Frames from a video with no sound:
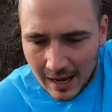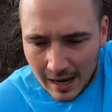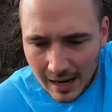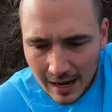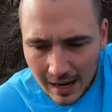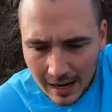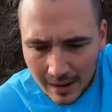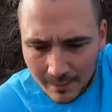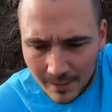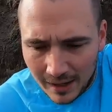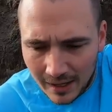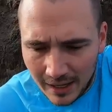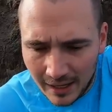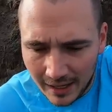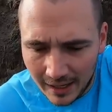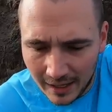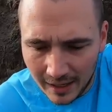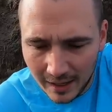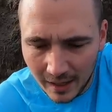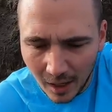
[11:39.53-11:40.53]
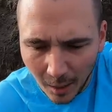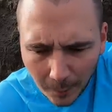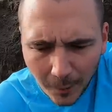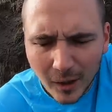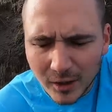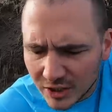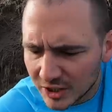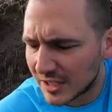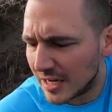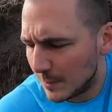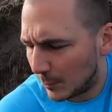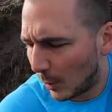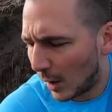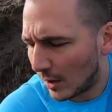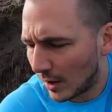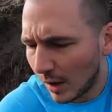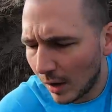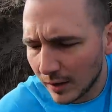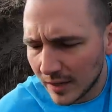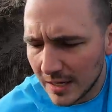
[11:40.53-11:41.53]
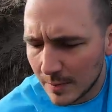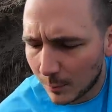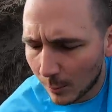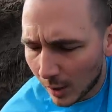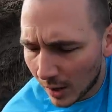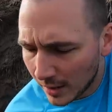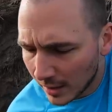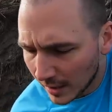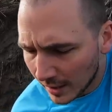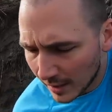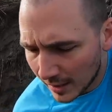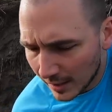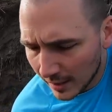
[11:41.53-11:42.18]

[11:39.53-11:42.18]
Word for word: Um, I'll probably just keep one. I'll keep one.